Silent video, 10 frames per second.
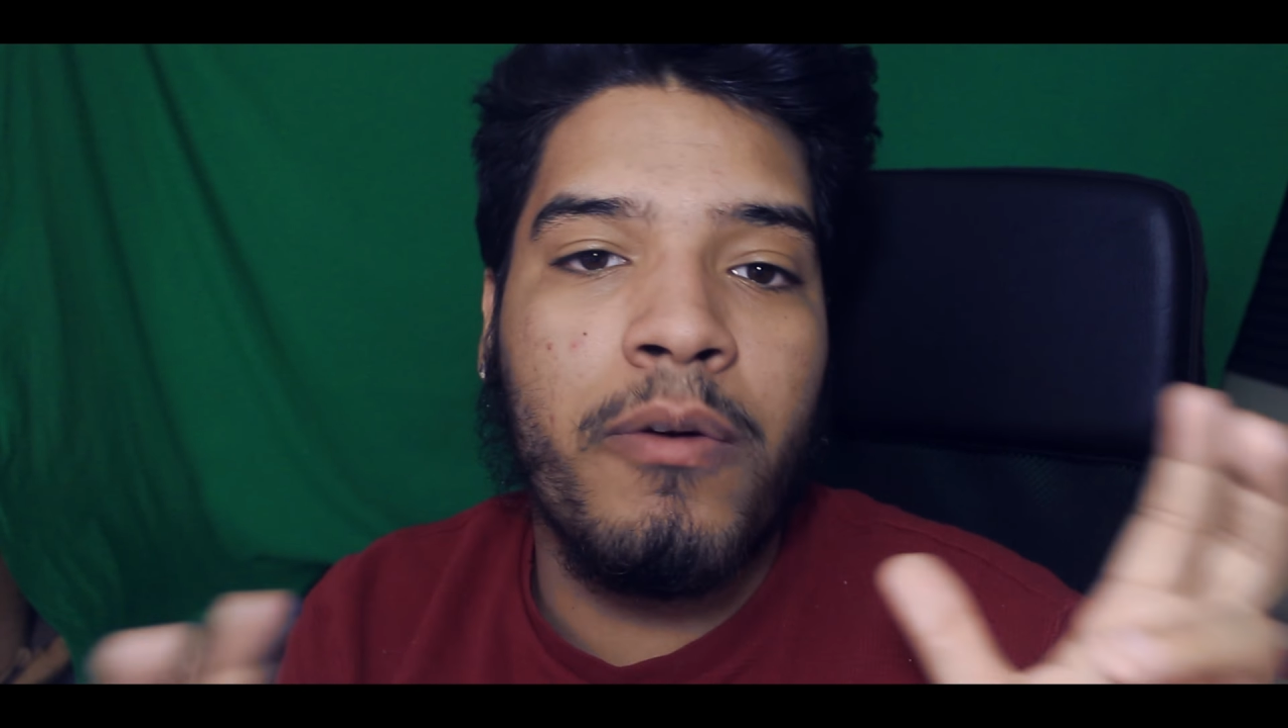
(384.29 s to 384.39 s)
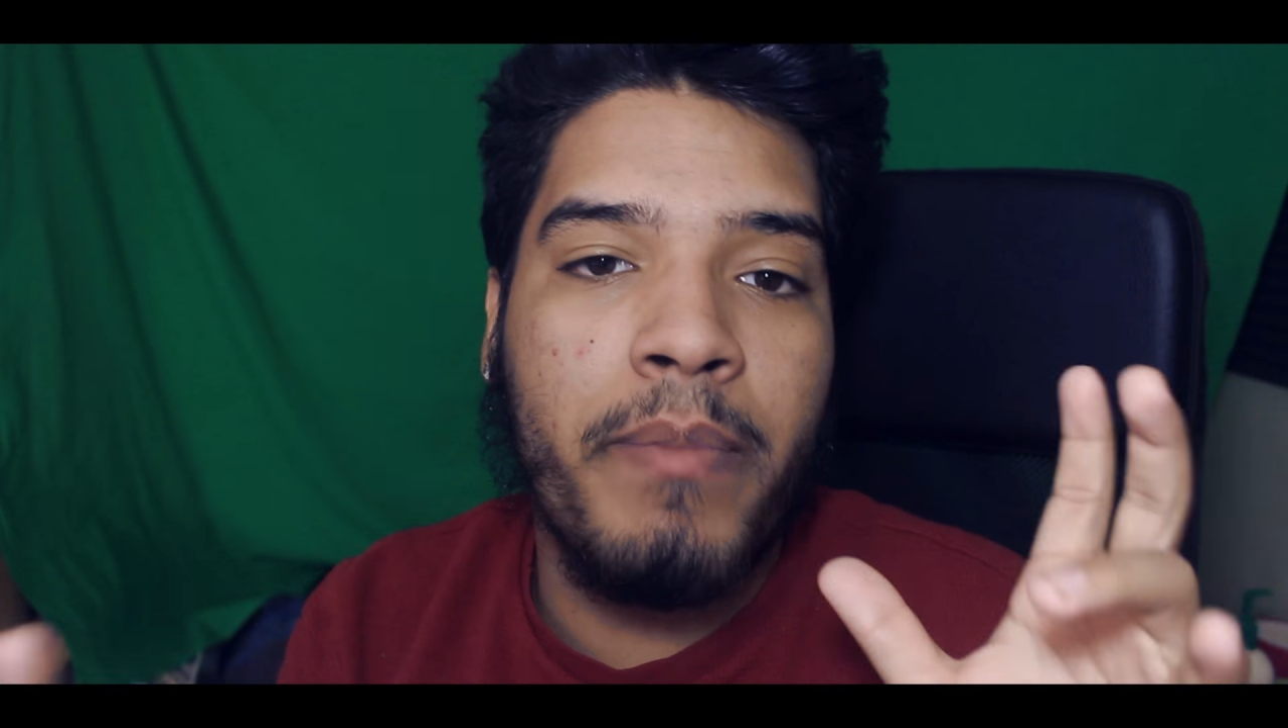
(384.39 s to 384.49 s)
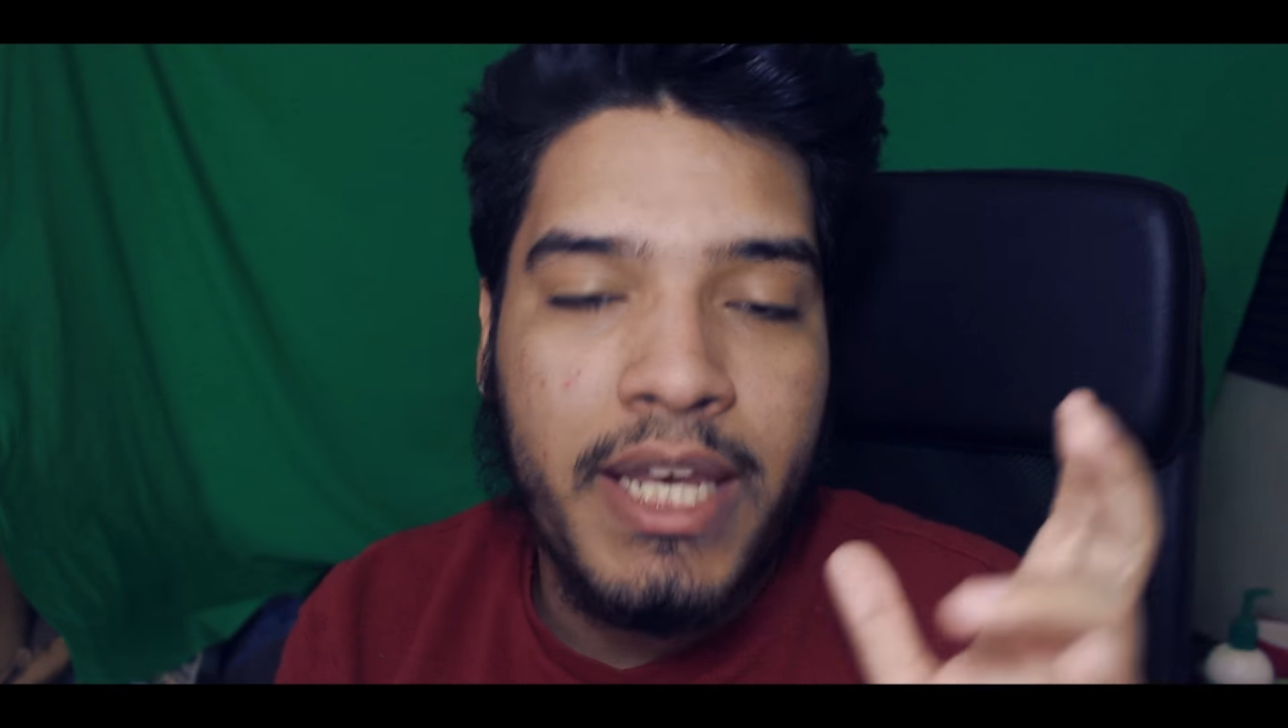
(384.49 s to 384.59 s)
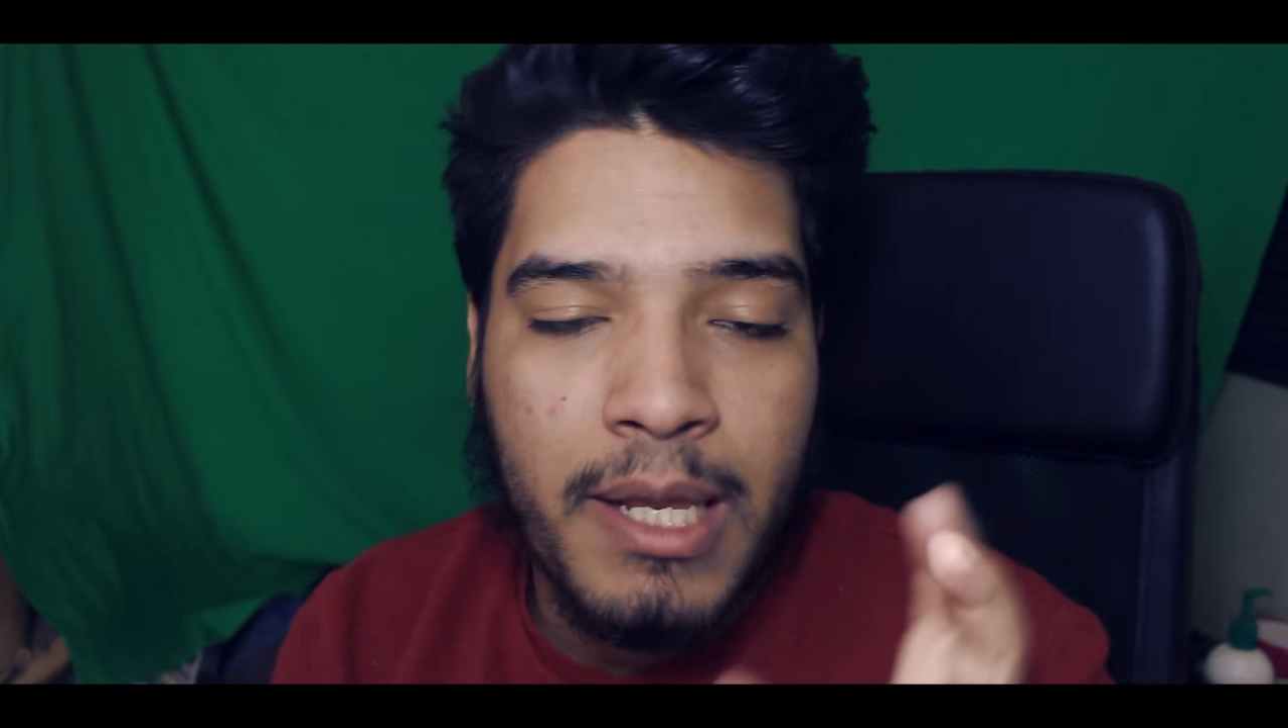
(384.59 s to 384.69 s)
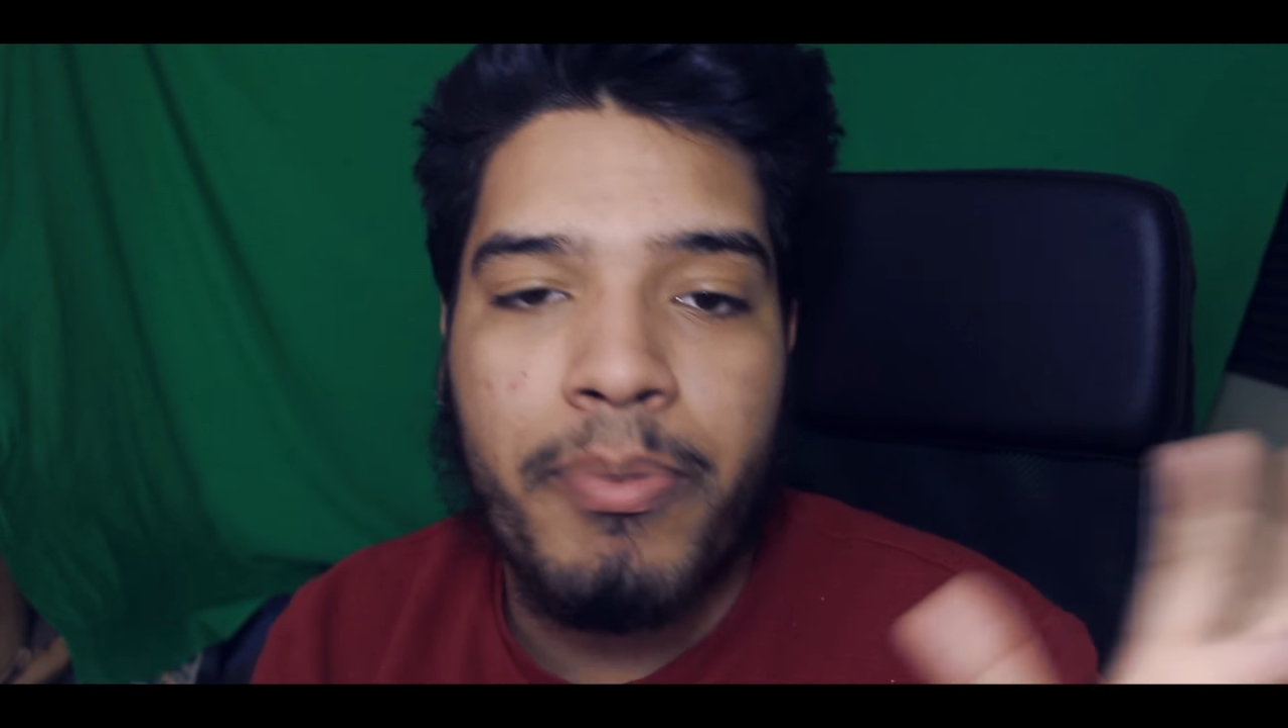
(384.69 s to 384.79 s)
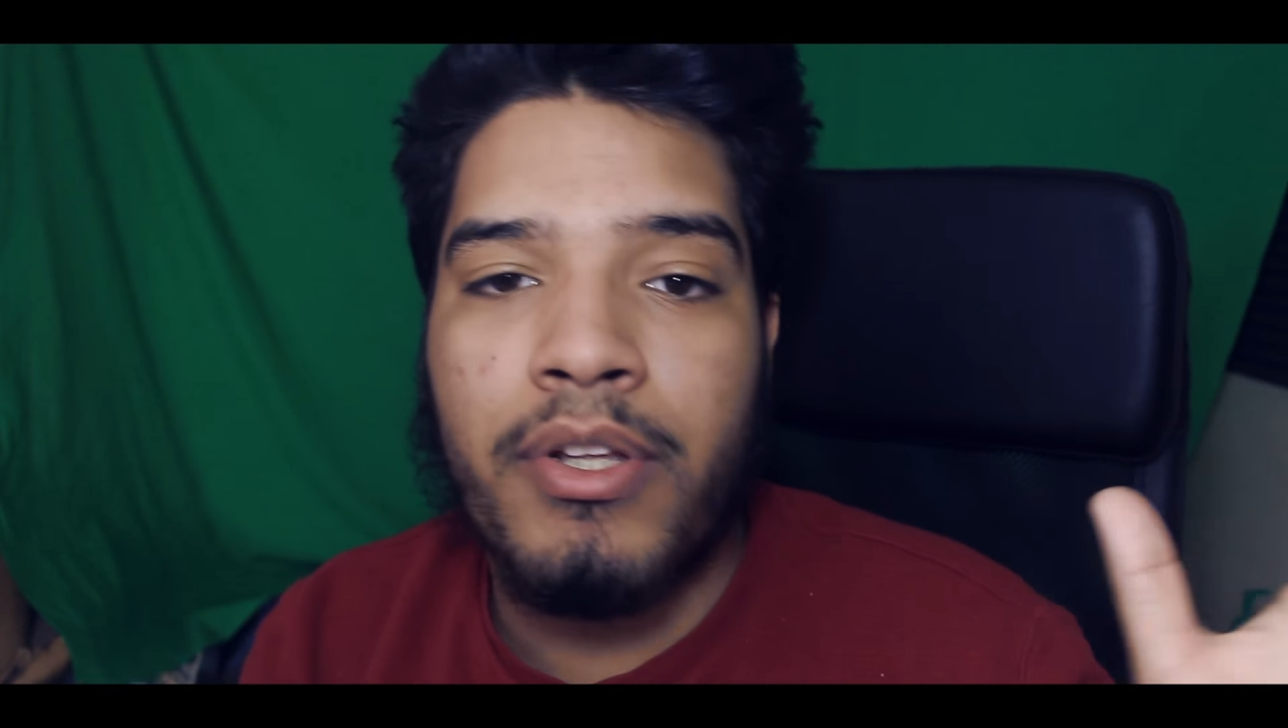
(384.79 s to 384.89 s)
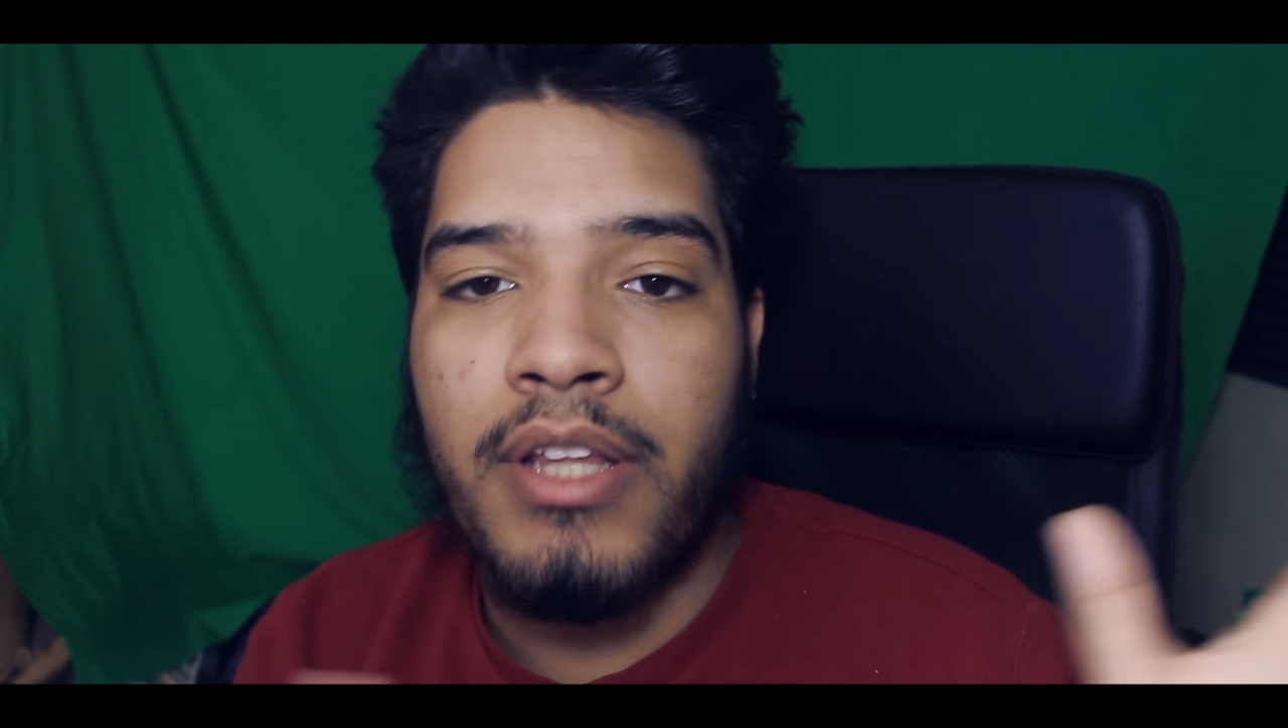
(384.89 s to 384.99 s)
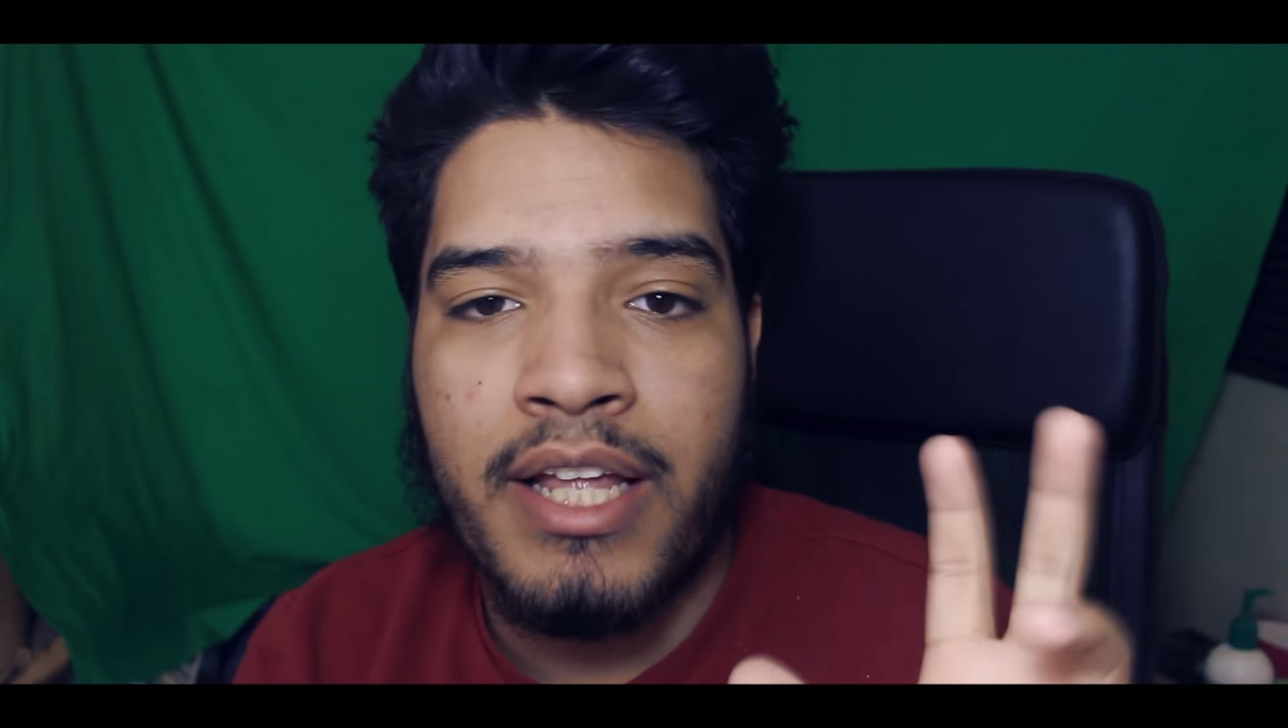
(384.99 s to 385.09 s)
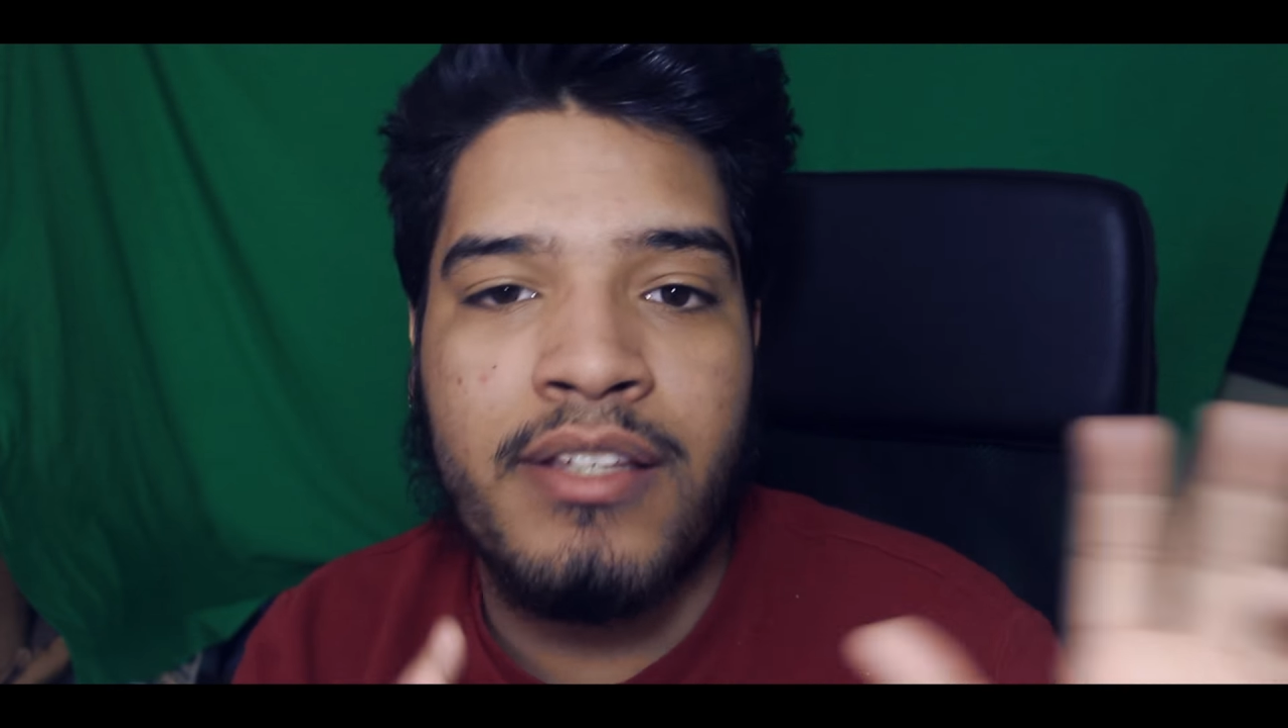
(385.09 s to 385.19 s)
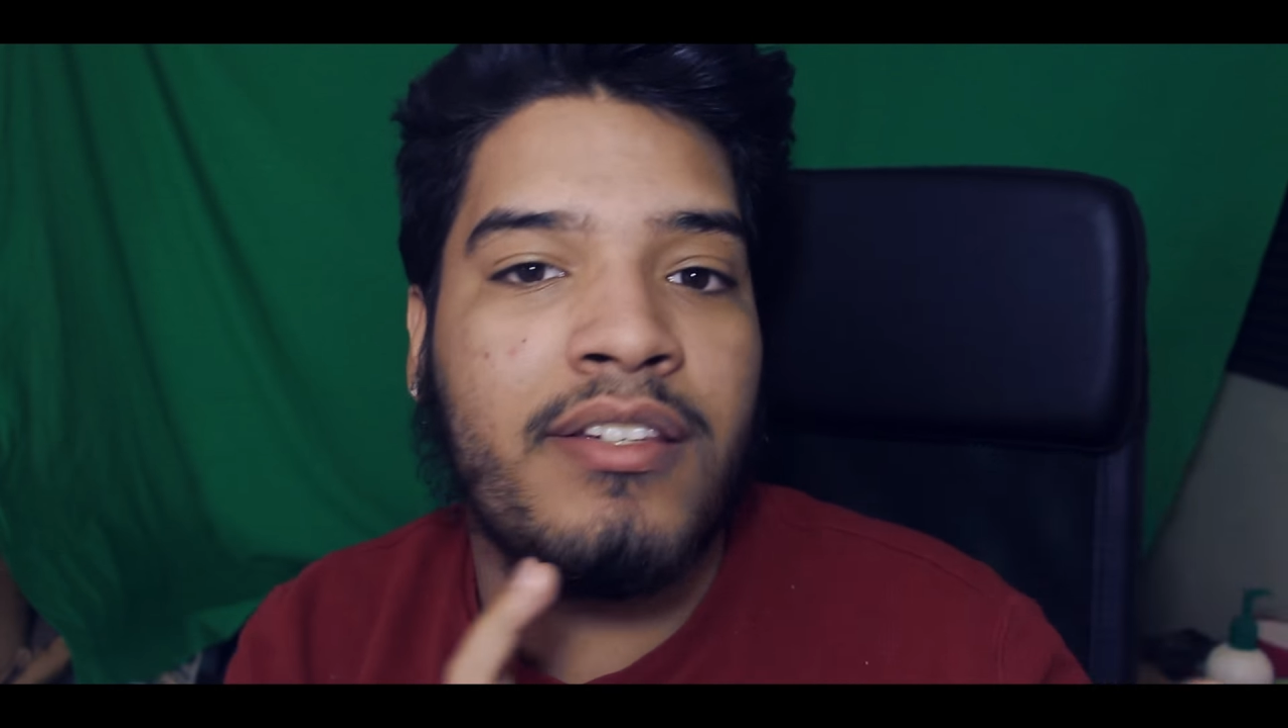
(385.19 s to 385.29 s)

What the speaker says: manipulates